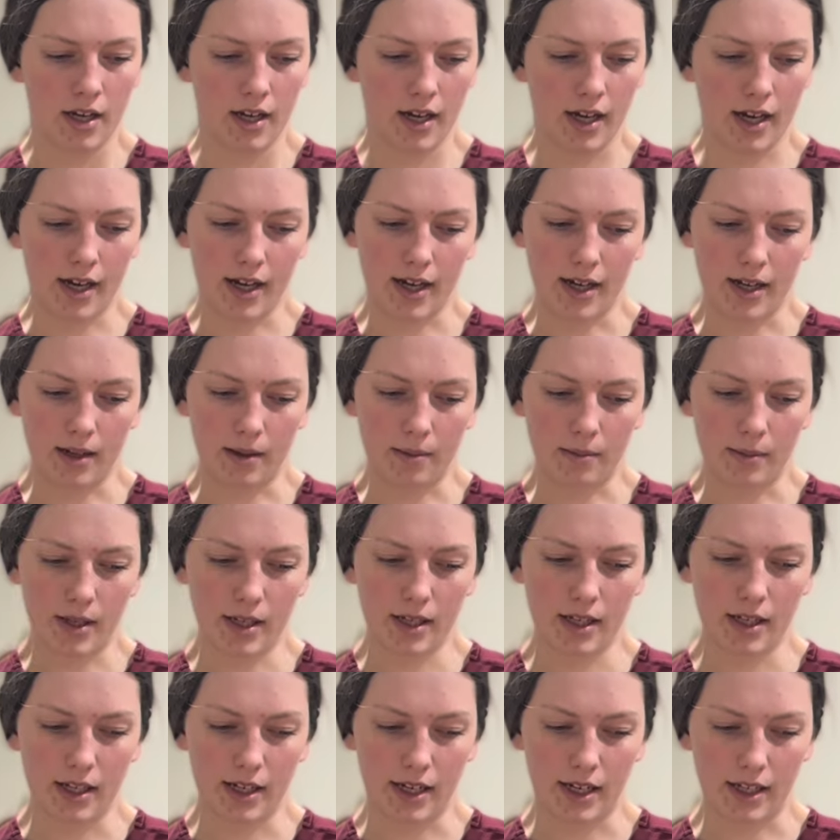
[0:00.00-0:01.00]

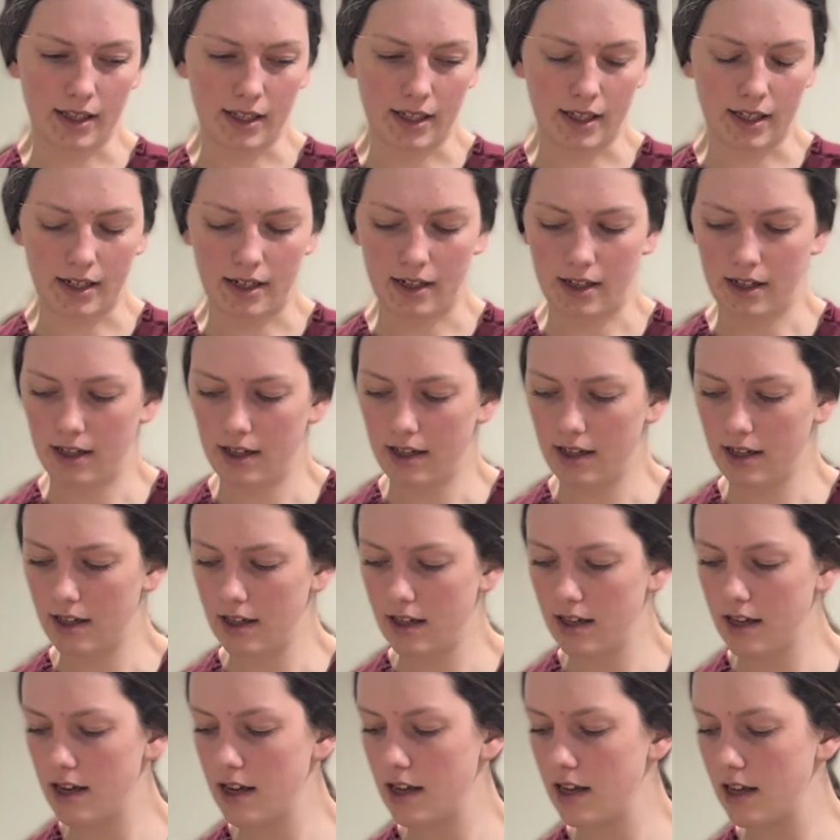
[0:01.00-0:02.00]
And then
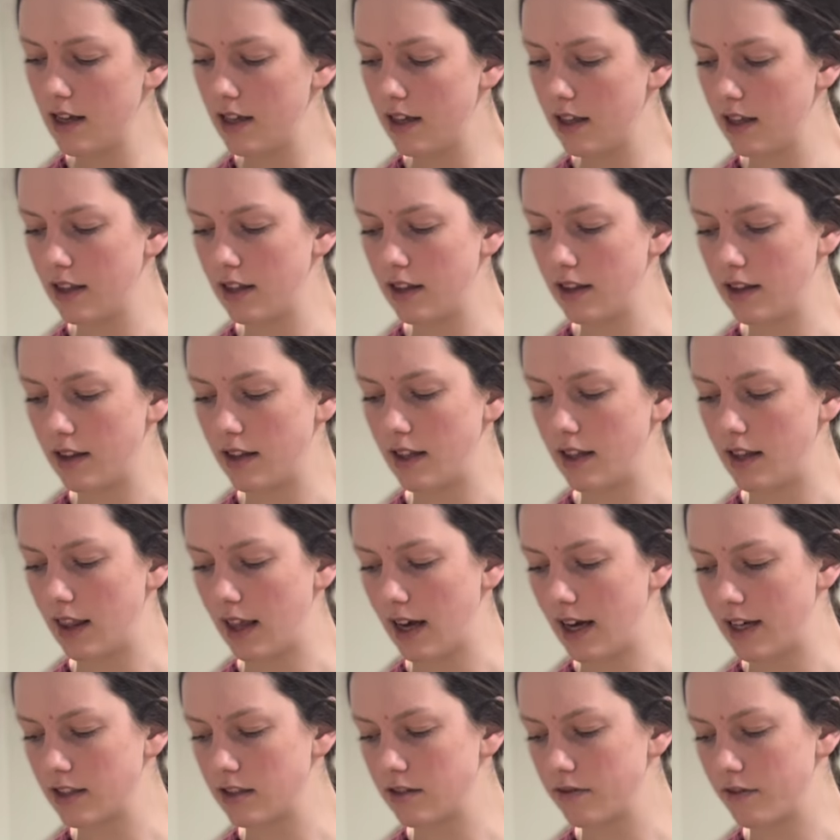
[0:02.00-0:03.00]
the
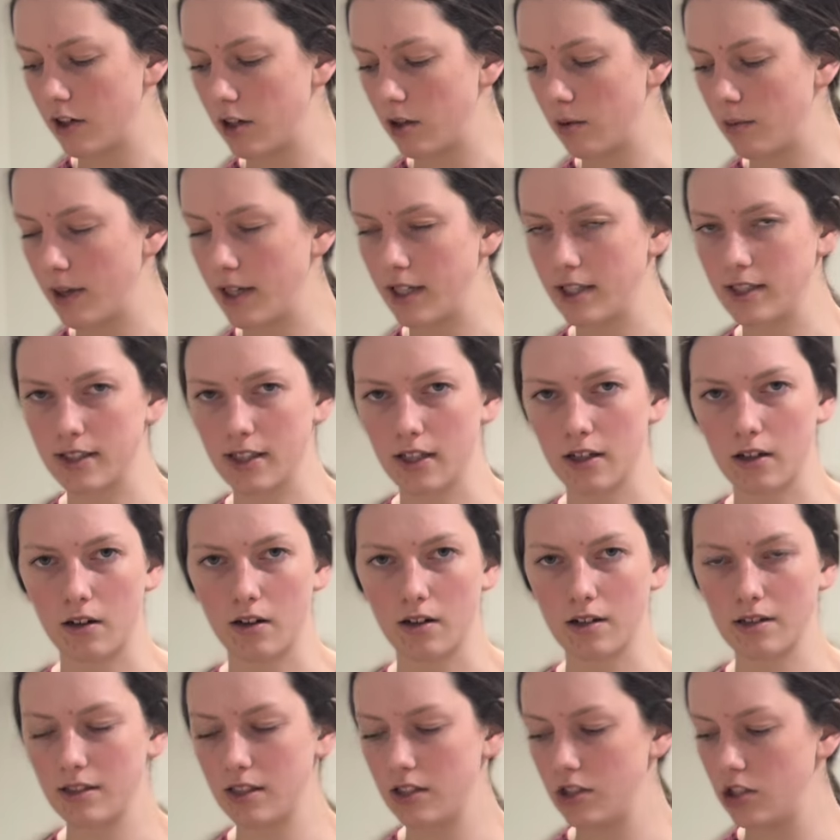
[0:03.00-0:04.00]
last vertebrae is the
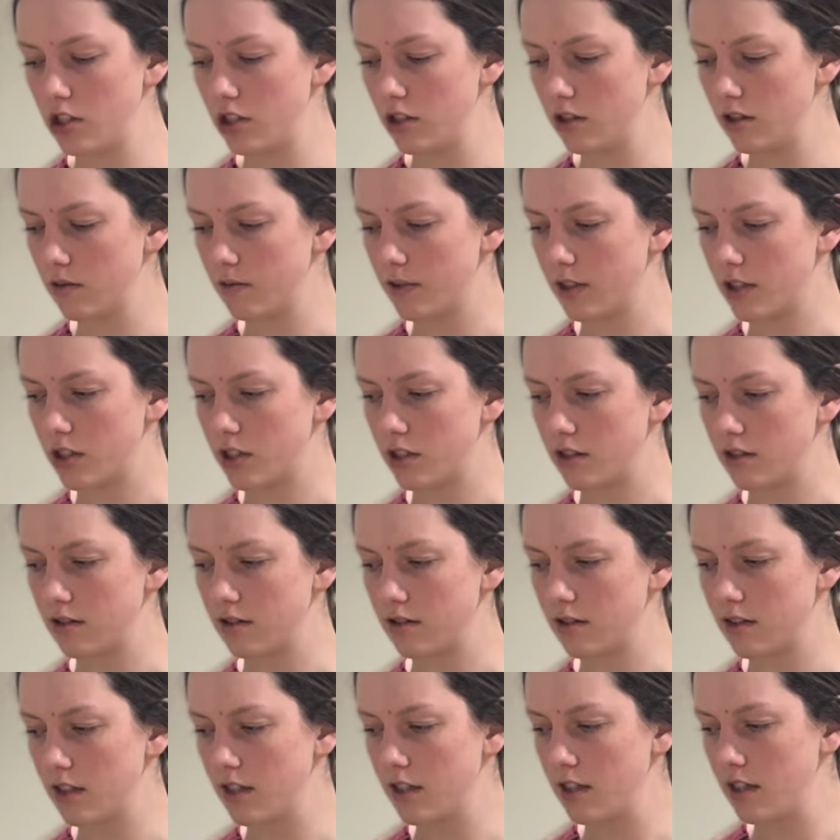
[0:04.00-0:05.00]
coccygeal, which
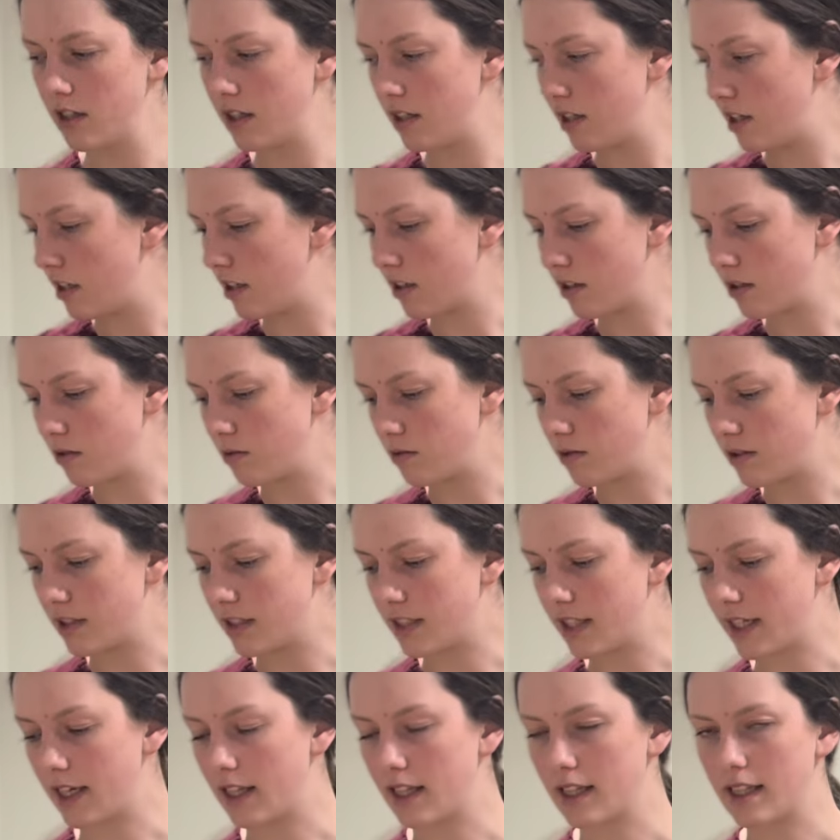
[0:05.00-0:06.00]
includes the
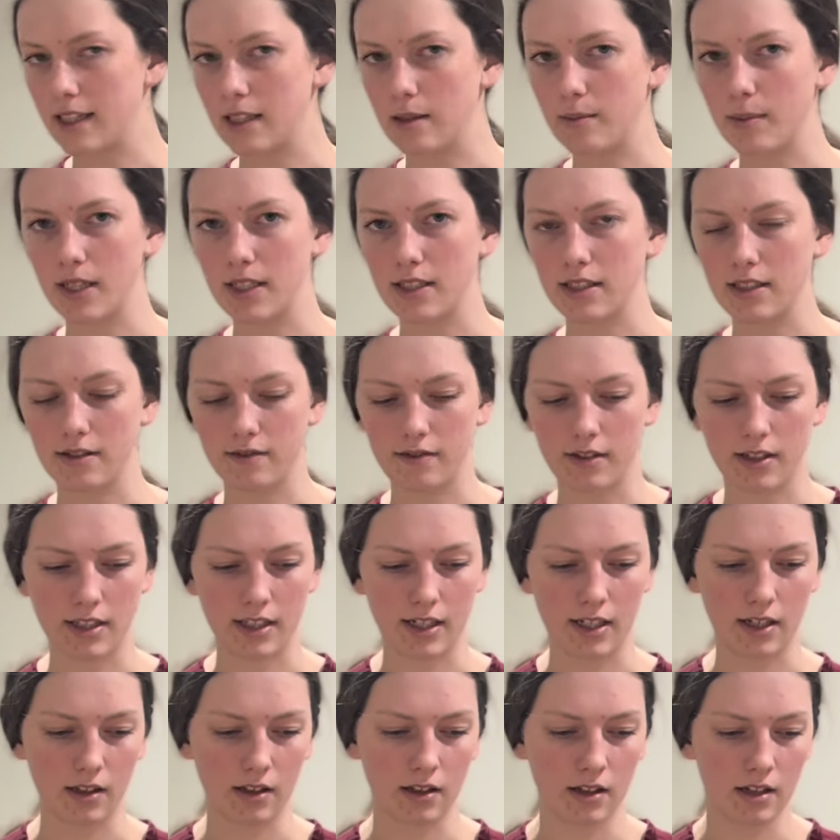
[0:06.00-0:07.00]
tail and the base of the
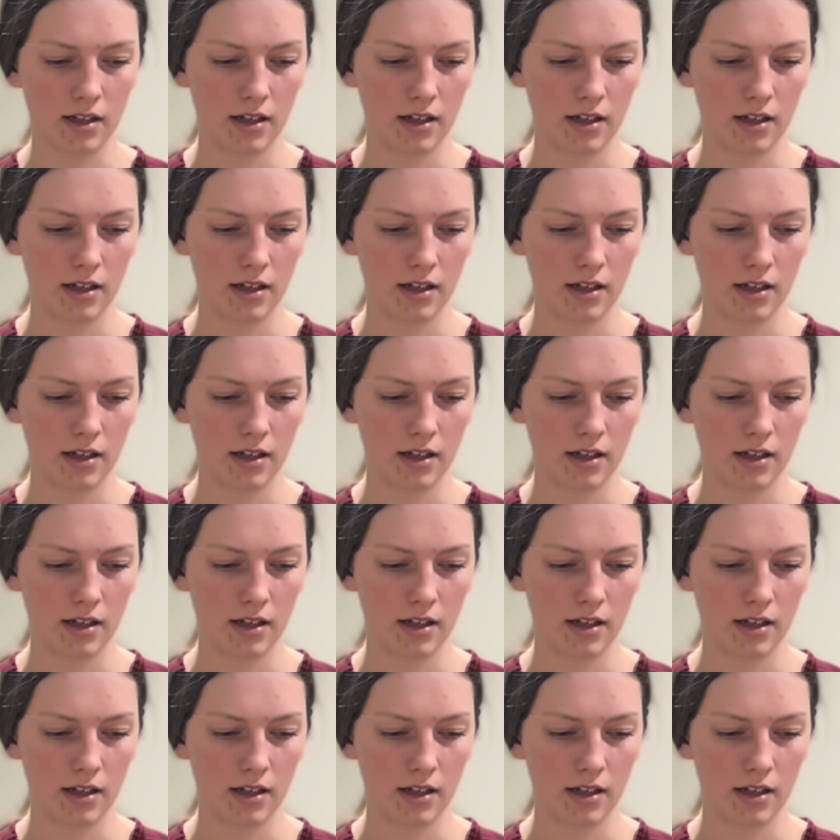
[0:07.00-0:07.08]
tail.